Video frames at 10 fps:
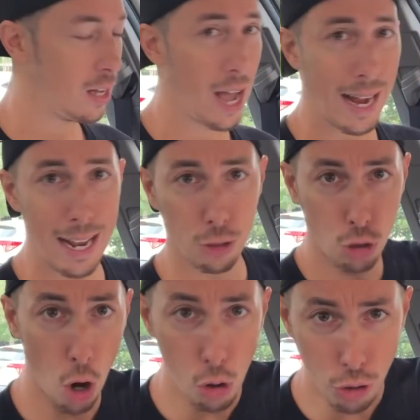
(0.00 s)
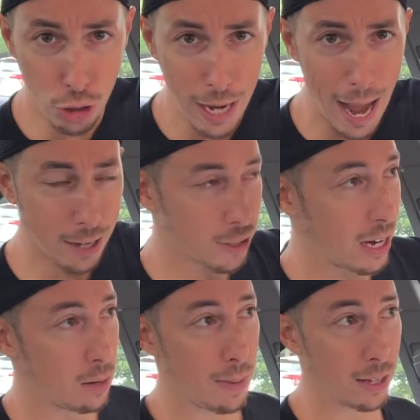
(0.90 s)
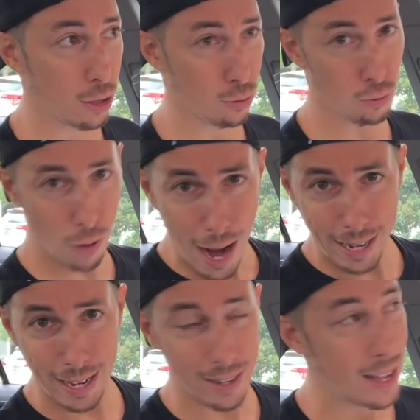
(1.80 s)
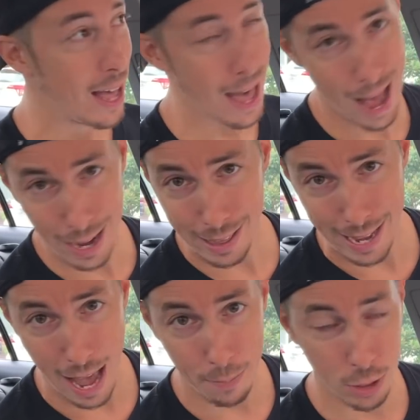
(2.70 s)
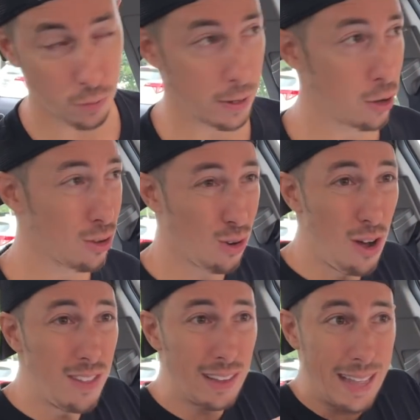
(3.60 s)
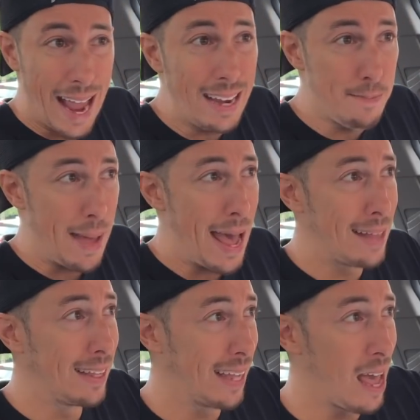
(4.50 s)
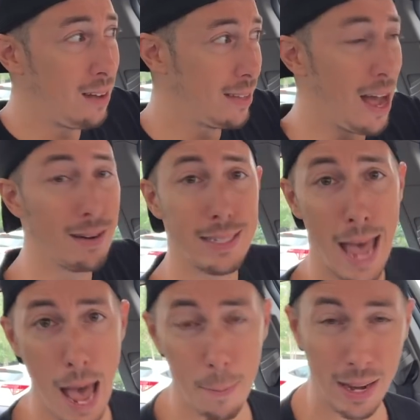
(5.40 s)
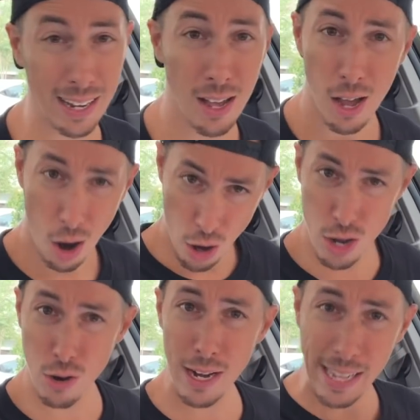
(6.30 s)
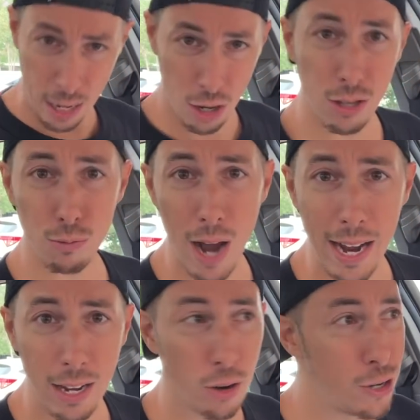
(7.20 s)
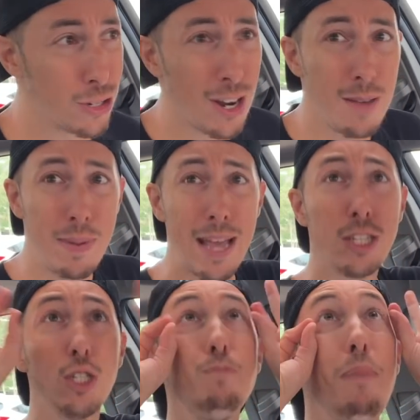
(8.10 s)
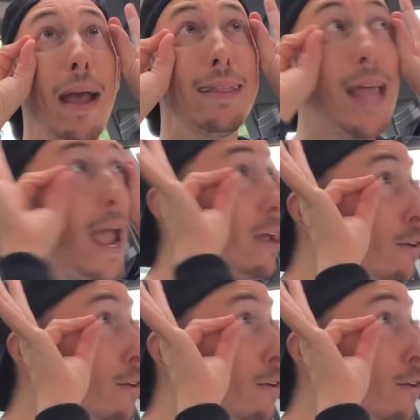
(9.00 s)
I got two stocks that are about to rocket out of the atmosphere. They're on the landing pad. The countdown is happening. Are you going to get on the rocket, or are you just going to be a spectator